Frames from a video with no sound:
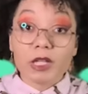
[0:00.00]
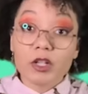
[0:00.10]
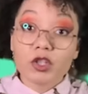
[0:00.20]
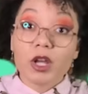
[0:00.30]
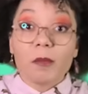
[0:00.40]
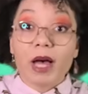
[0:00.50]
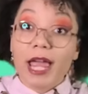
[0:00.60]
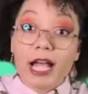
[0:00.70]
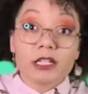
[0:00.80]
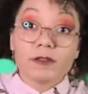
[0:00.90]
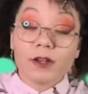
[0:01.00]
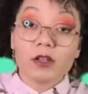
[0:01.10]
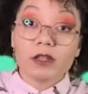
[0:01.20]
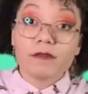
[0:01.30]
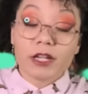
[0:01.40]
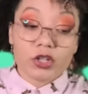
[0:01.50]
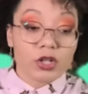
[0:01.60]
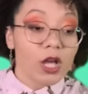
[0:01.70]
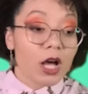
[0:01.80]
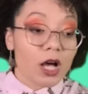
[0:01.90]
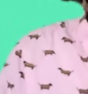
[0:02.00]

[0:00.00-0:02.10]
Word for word: um, touch my active fungal infection